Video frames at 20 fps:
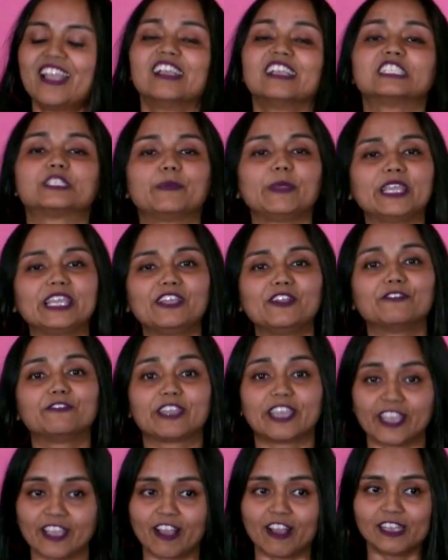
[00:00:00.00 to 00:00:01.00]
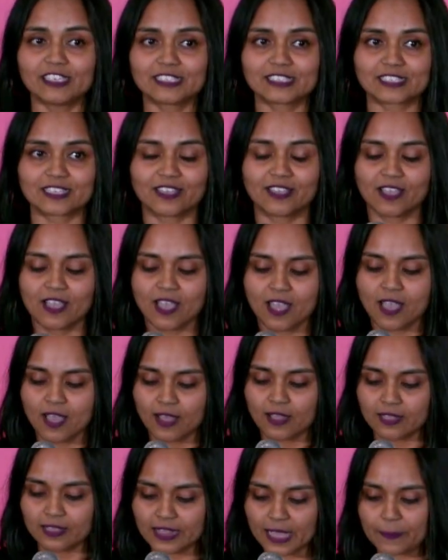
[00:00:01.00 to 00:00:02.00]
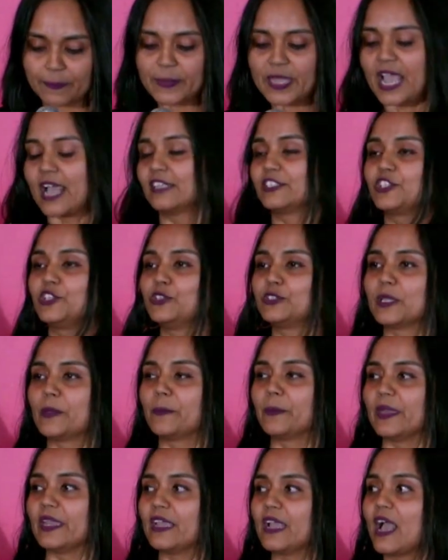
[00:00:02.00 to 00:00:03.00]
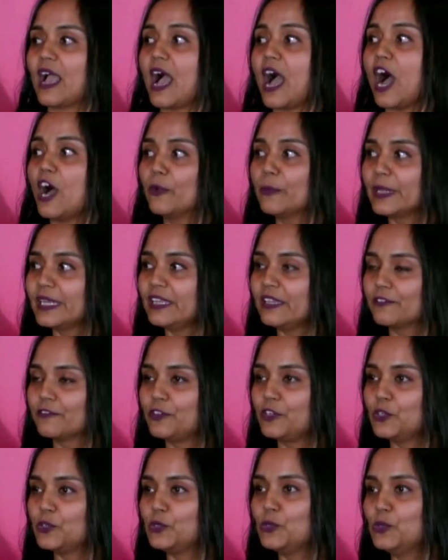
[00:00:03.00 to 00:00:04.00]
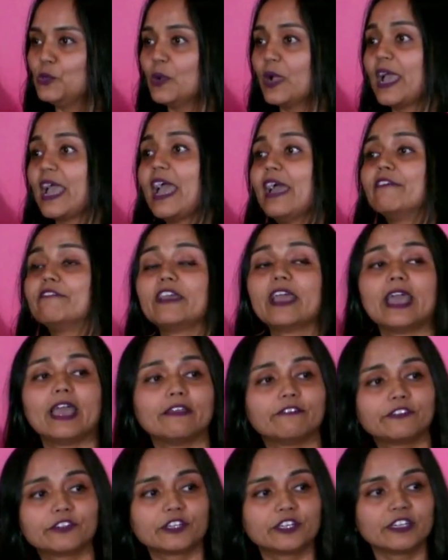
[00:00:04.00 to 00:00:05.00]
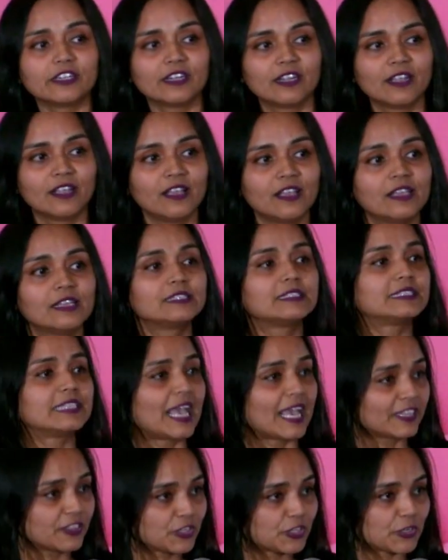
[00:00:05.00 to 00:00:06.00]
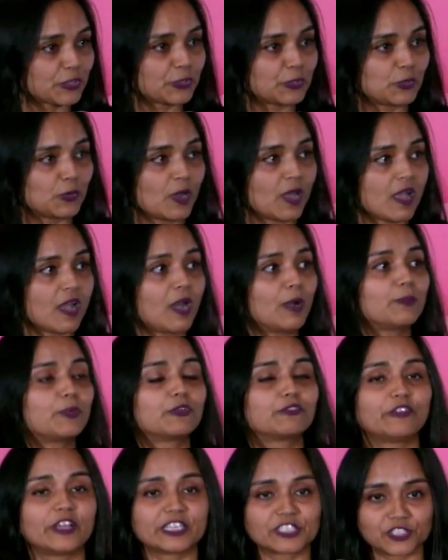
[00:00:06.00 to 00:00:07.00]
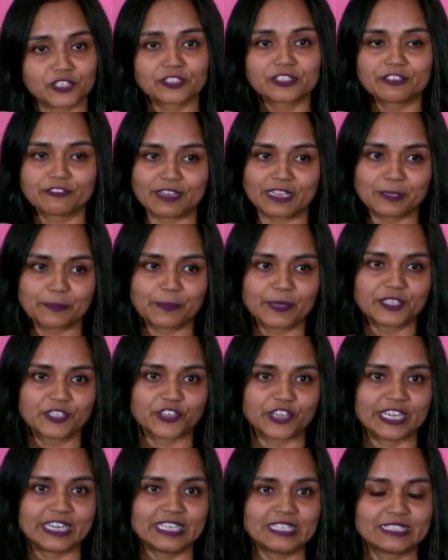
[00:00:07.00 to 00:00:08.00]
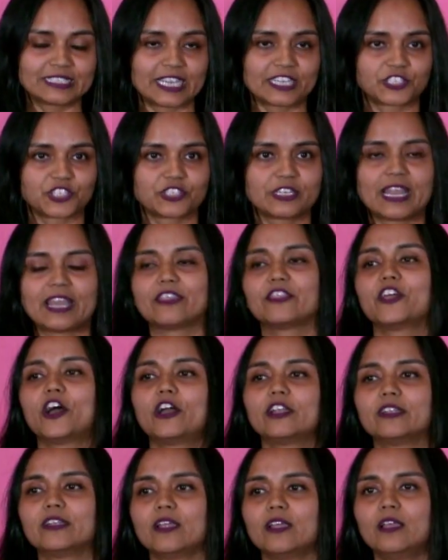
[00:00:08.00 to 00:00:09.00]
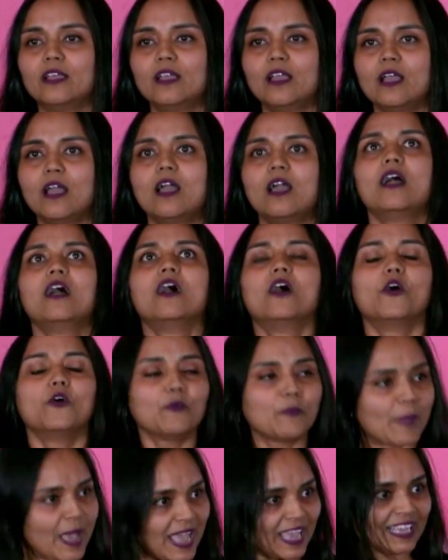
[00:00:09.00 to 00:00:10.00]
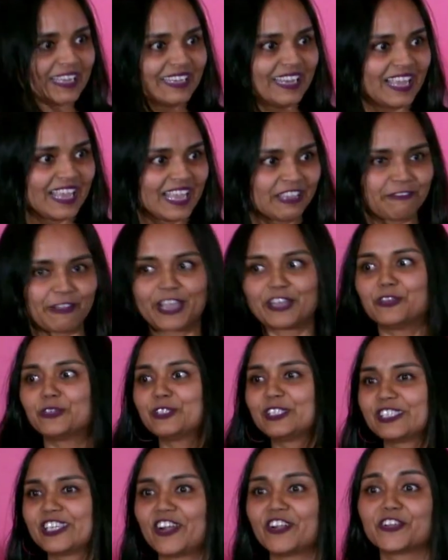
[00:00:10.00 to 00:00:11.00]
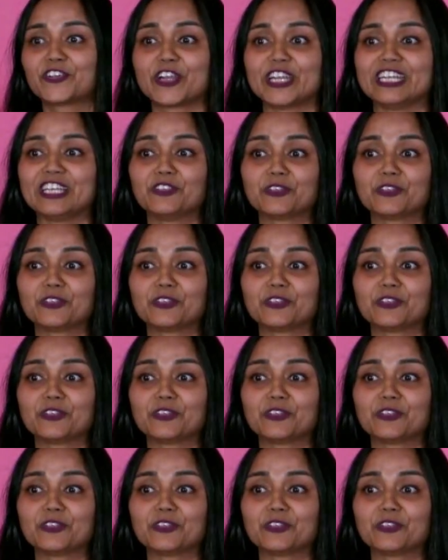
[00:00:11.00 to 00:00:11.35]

Speaking of chaos, let me ask you something. How many of you have ever sat through a professional development training session and thought, oh man, if I don't start grading